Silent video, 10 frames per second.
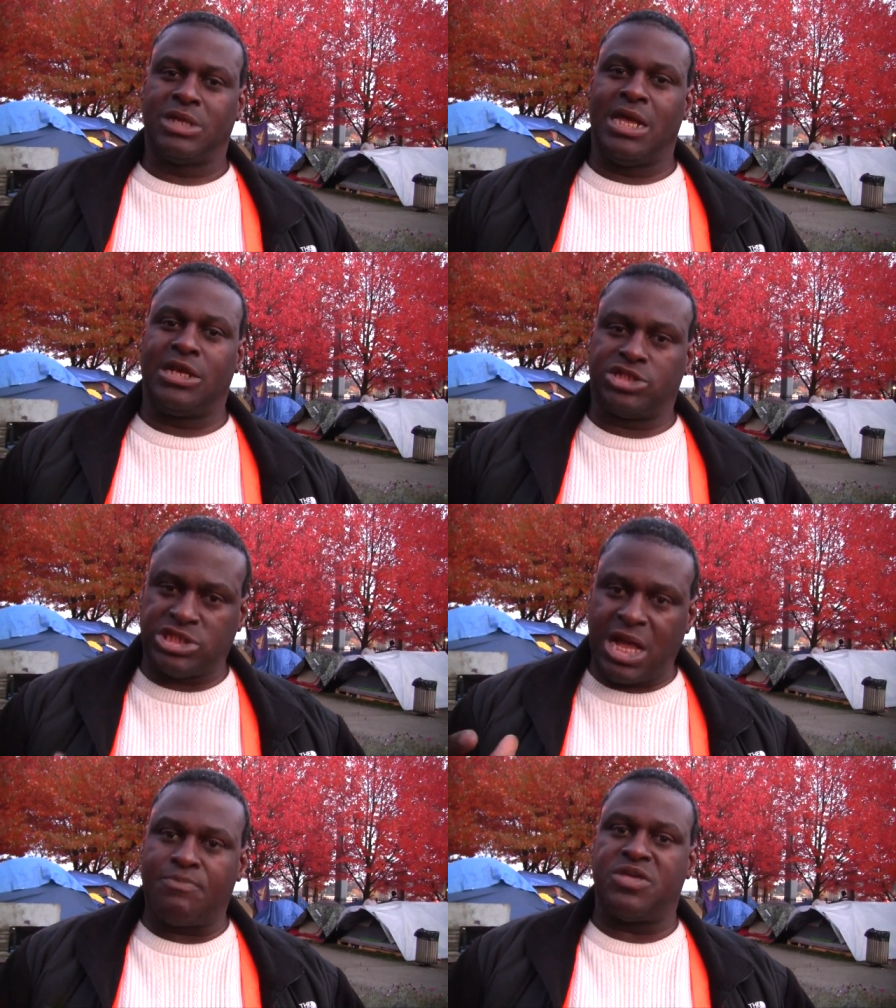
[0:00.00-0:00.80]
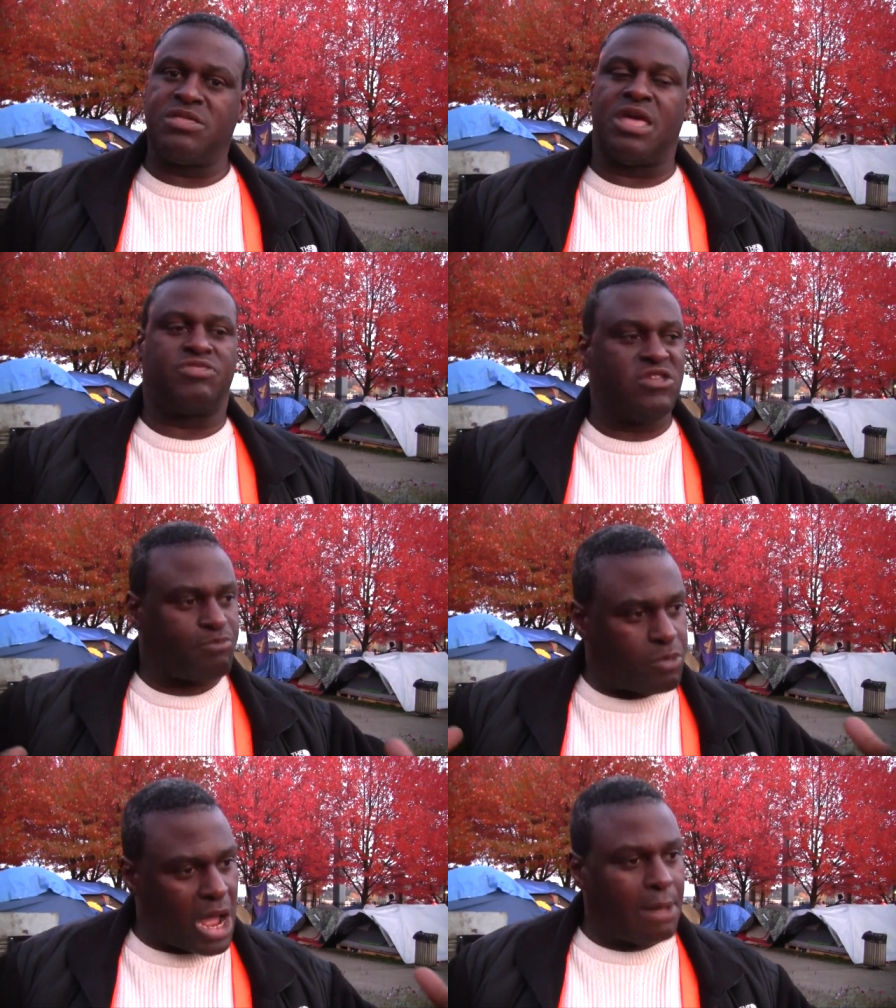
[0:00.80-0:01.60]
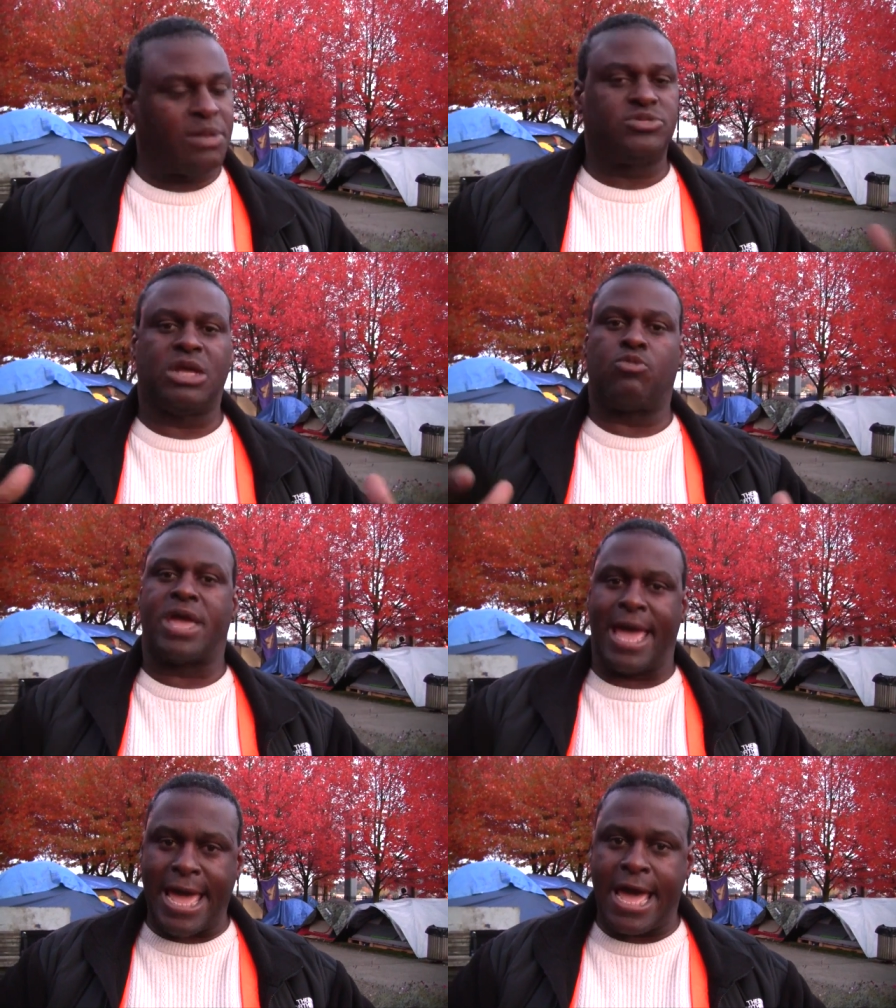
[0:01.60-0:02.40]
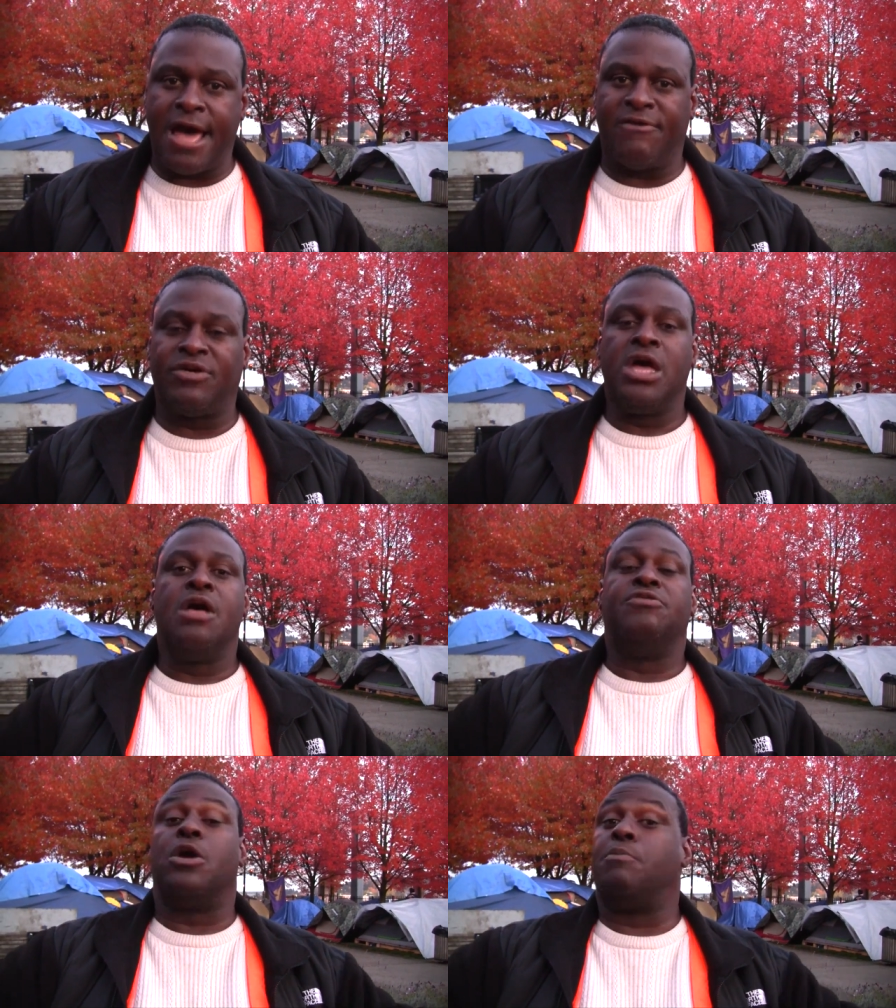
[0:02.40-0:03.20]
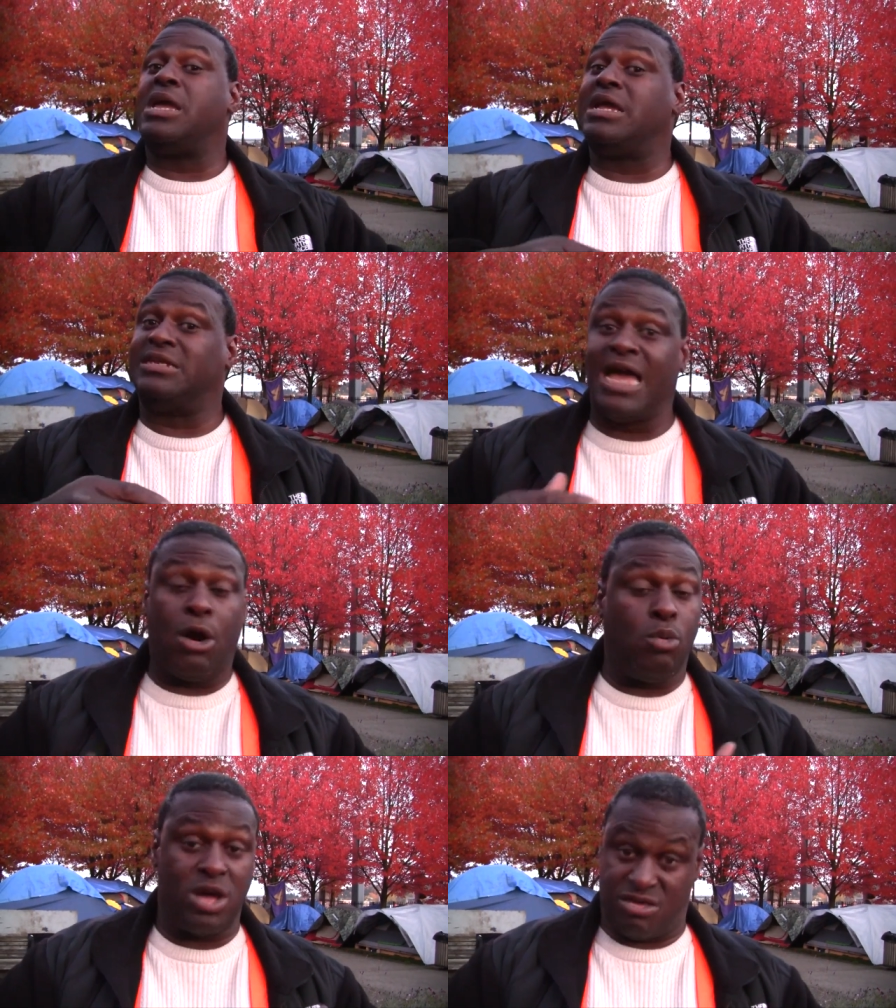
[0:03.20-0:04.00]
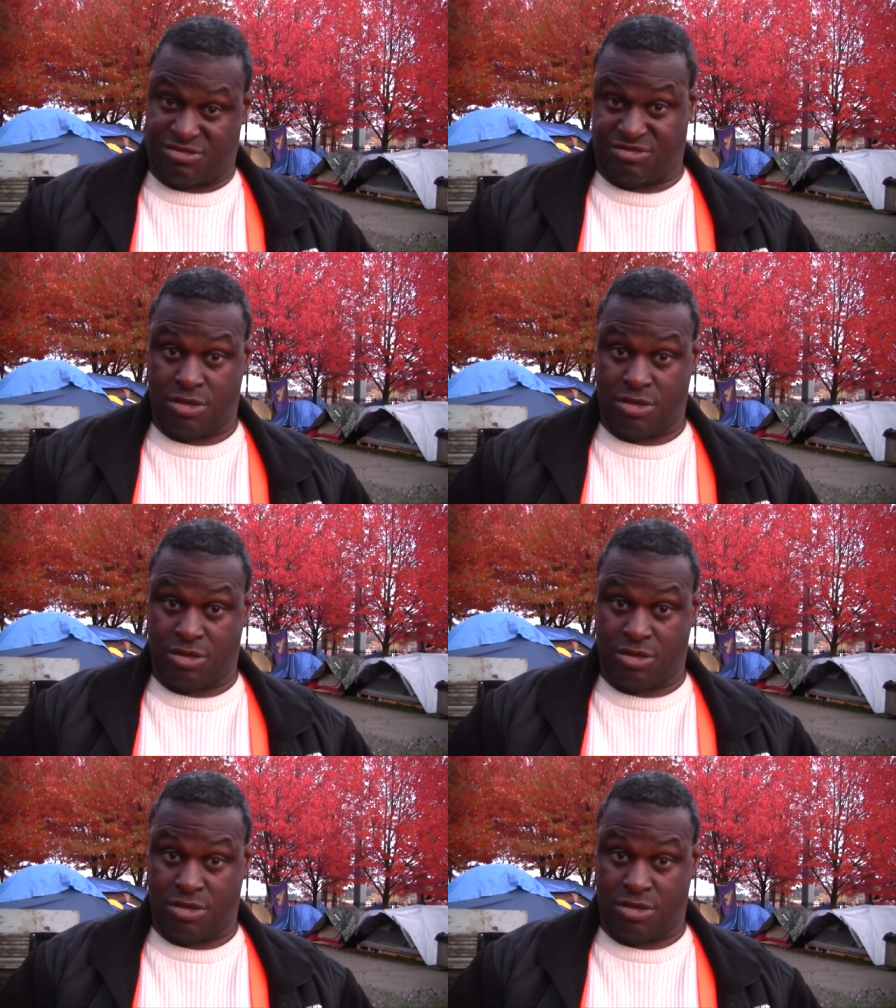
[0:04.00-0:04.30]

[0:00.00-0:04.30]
It is something that these problems that we have, they're being dealt with.